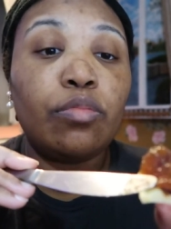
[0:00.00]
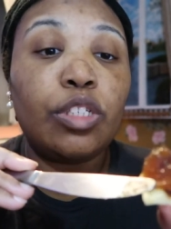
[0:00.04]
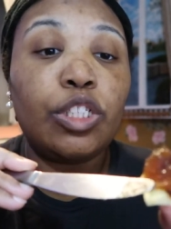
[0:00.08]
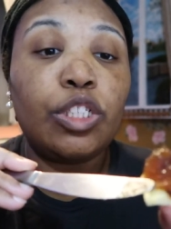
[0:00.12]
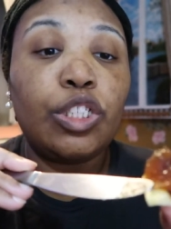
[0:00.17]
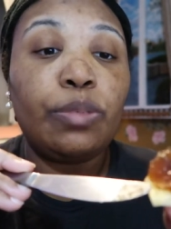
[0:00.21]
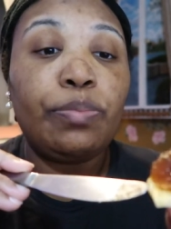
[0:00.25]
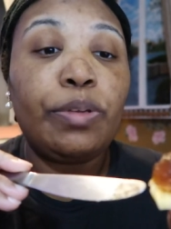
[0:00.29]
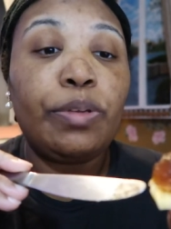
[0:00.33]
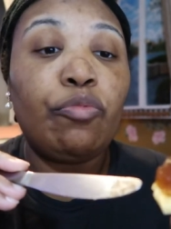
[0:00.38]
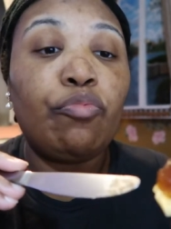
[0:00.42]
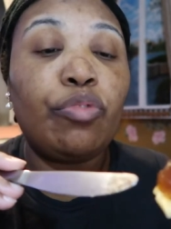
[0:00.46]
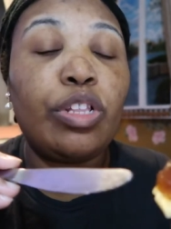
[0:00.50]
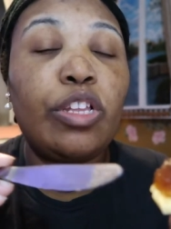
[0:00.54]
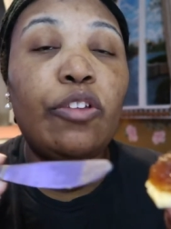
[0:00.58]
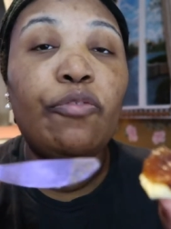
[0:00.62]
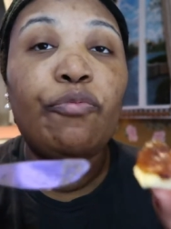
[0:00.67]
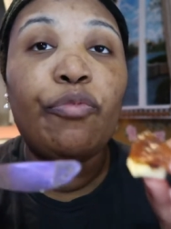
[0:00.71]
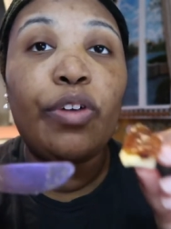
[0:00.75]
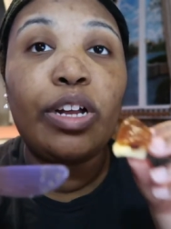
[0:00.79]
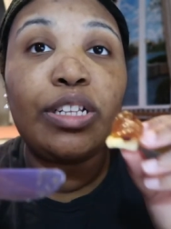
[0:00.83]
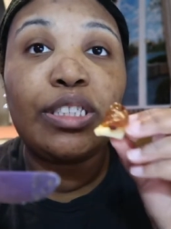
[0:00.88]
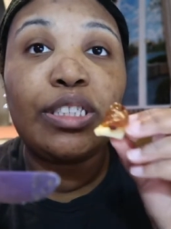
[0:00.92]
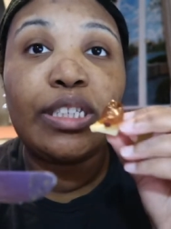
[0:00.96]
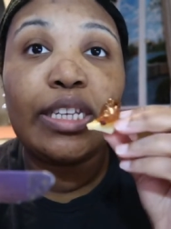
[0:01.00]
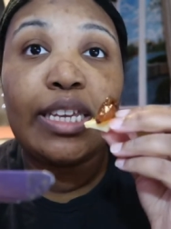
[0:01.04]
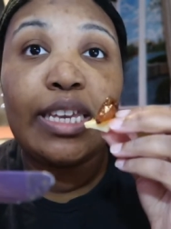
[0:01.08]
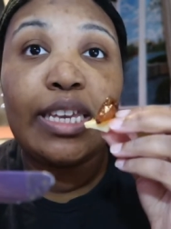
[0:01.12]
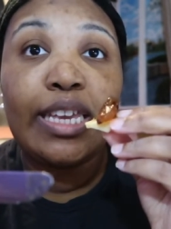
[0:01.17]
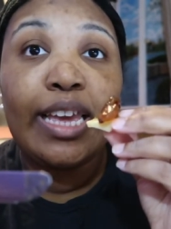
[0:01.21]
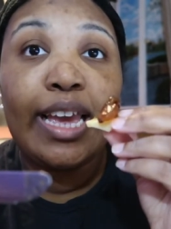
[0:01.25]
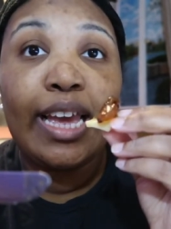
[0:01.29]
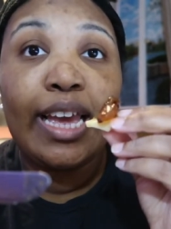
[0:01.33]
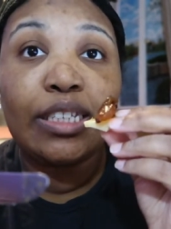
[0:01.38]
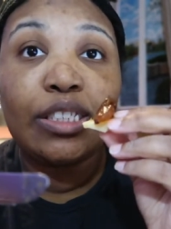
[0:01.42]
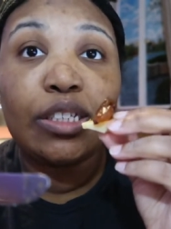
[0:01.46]
This would be really fun to
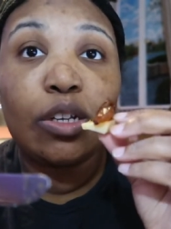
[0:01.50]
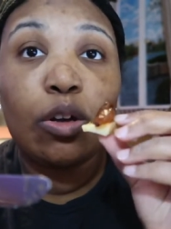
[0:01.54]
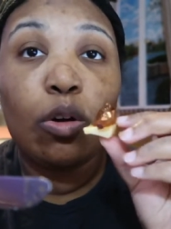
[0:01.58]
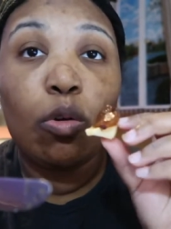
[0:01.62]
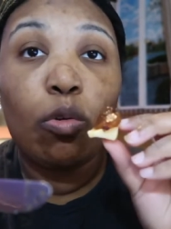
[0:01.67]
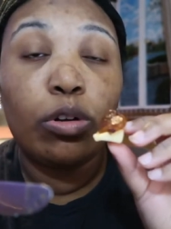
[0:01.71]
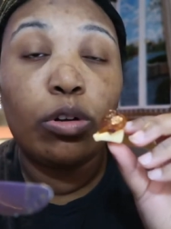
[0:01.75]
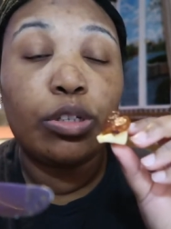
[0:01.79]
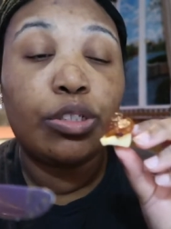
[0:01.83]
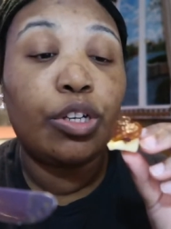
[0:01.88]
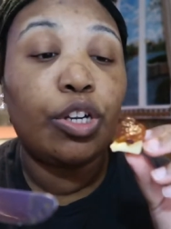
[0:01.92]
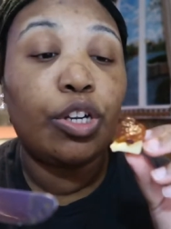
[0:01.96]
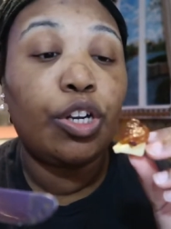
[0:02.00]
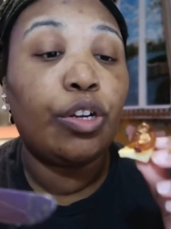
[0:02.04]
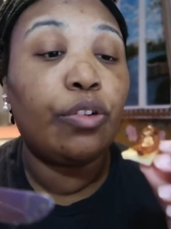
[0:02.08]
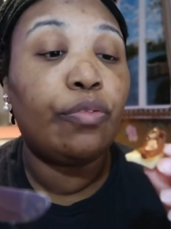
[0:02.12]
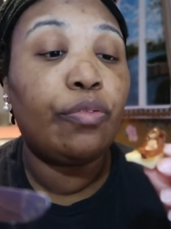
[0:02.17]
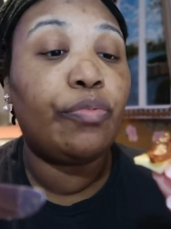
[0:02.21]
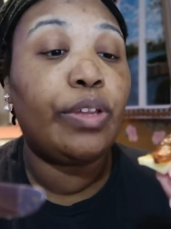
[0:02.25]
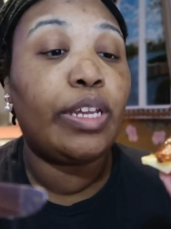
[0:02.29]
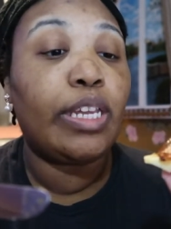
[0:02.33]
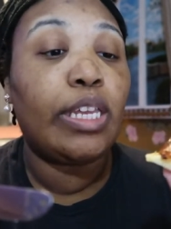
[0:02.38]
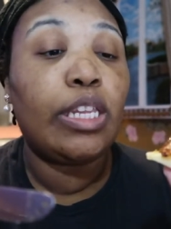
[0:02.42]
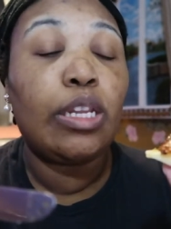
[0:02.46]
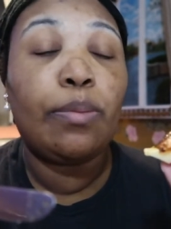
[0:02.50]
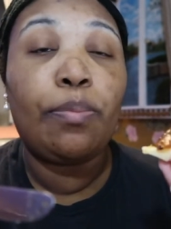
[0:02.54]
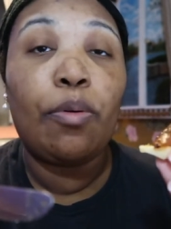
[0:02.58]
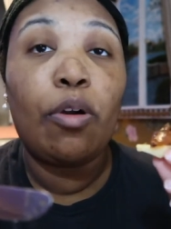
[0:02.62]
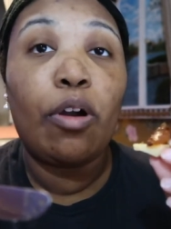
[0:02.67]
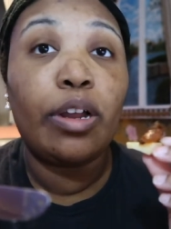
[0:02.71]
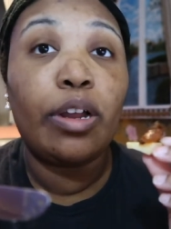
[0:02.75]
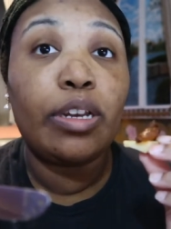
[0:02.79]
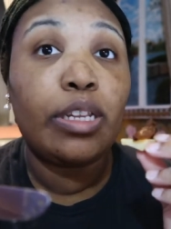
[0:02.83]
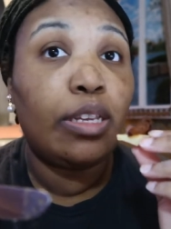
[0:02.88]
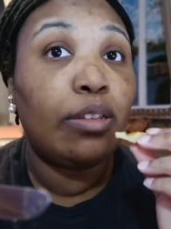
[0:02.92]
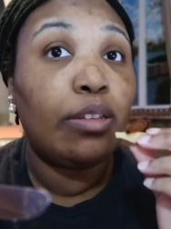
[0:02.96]
eat as a hors d'oeuvre, like in a
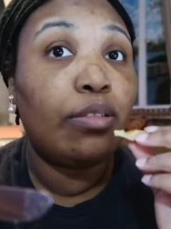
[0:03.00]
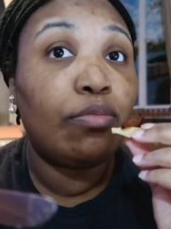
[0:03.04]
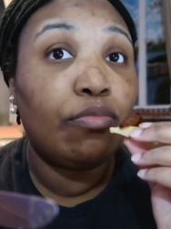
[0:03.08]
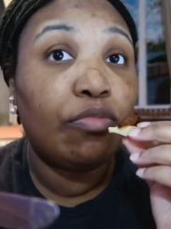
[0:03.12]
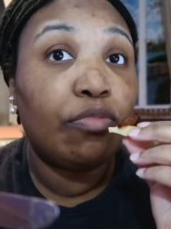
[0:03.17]
party.